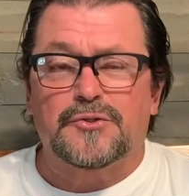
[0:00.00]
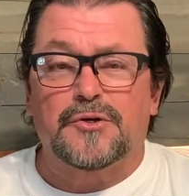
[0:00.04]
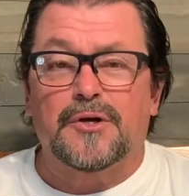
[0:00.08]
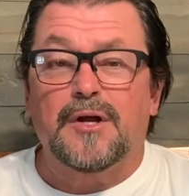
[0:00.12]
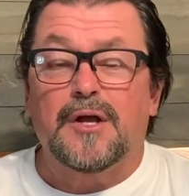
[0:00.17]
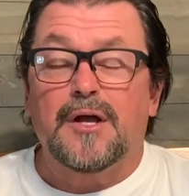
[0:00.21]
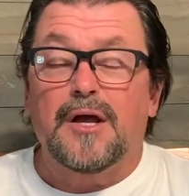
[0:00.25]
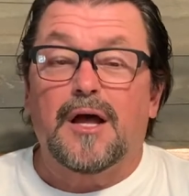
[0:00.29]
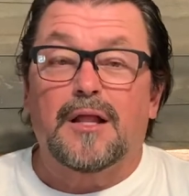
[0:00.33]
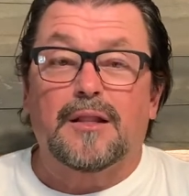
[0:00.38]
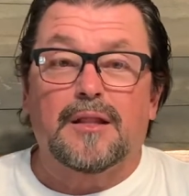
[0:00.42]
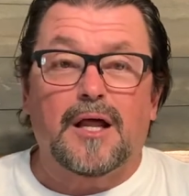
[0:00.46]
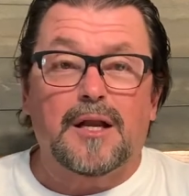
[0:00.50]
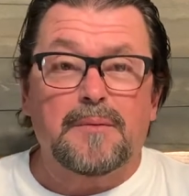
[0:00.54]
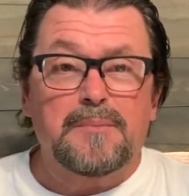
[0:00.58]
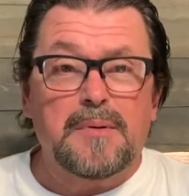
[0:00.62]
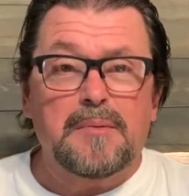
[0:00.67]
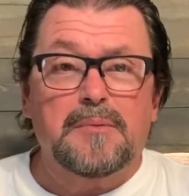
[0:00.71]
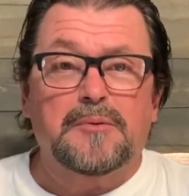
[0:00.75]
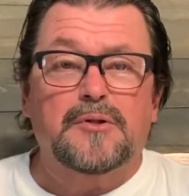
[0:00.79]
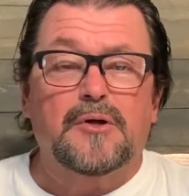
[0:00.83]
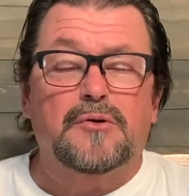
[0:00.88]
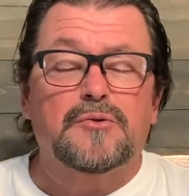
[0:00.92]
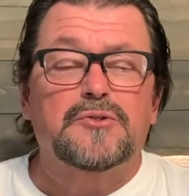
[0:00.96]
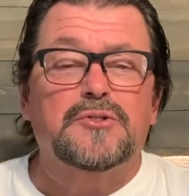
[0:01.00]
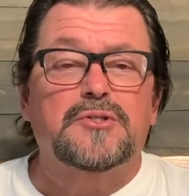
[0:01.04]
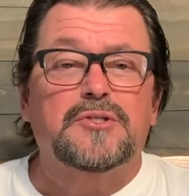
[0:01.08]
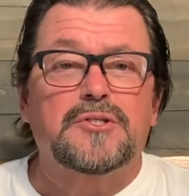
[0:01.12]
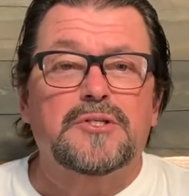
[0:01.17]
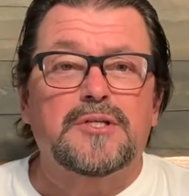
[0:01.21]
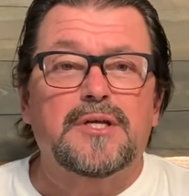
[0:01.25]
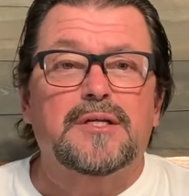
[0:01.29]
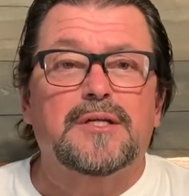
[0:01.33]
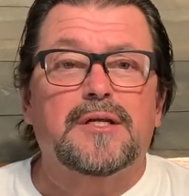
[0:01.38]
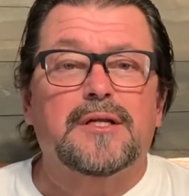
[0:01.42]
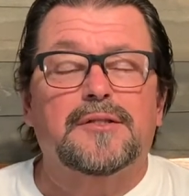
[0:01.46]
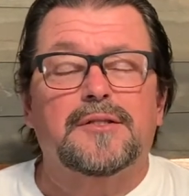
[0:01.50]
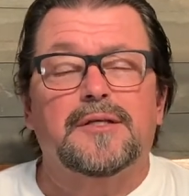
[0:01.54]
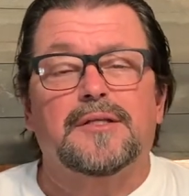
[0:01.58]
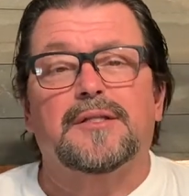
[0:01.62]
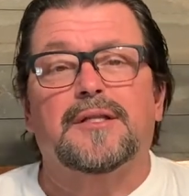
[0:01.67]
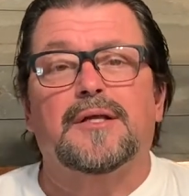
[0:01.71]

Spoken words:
And a lot of people don't see it and they think